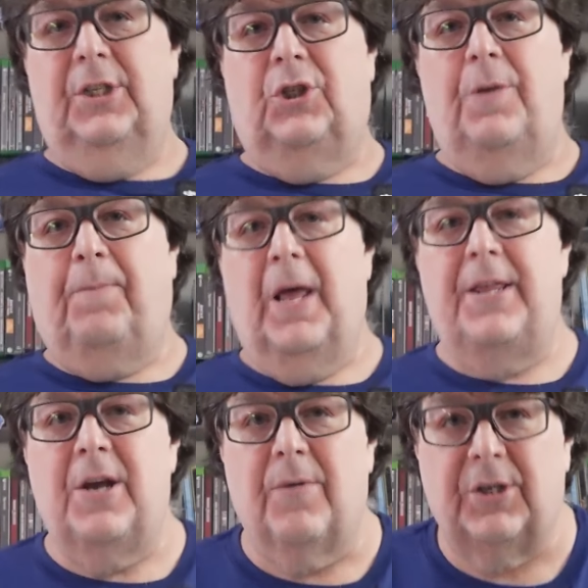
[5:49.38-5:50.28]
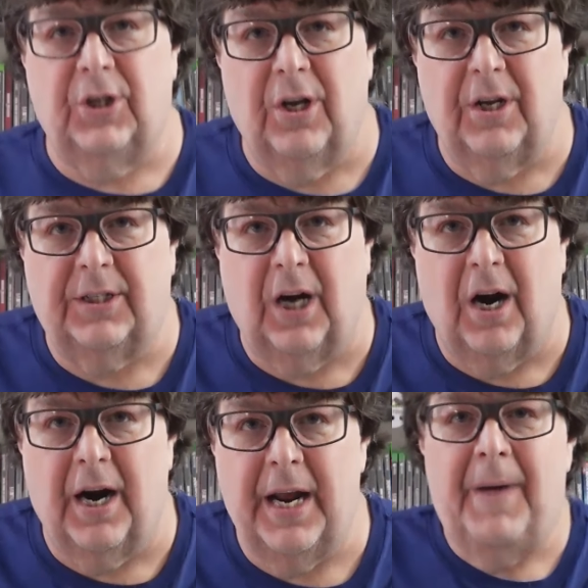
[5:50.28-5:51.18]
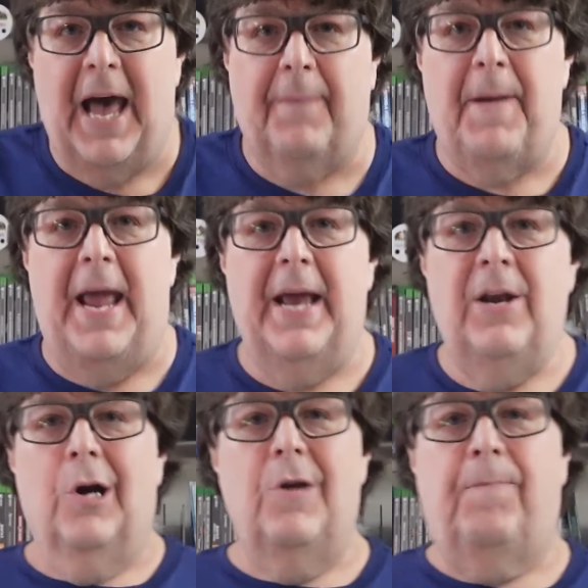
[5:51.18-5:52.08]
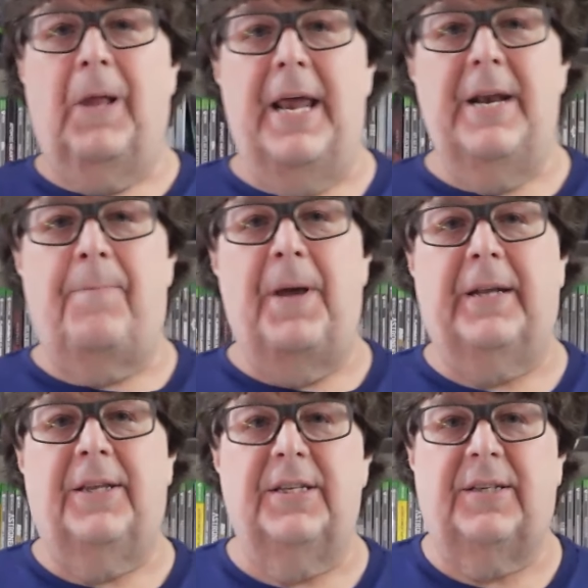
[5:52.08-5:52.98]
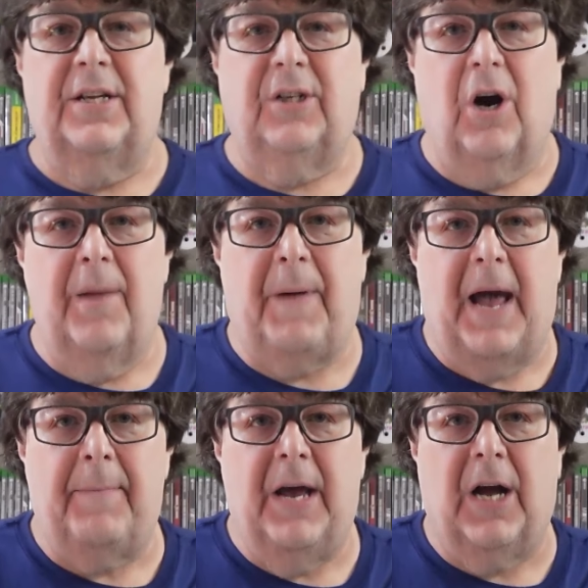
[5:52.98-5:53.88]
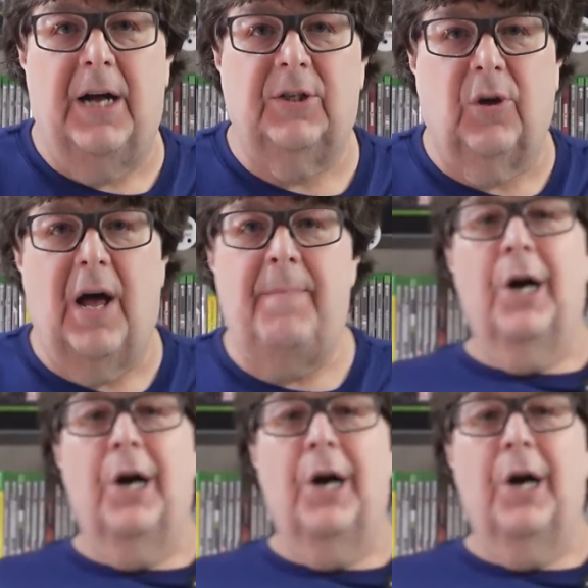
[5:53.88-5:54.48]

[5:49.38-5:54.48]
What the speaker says: Did you play the original Atari Pac-Man? Are you planning to pick this Atari Pac-Man console up?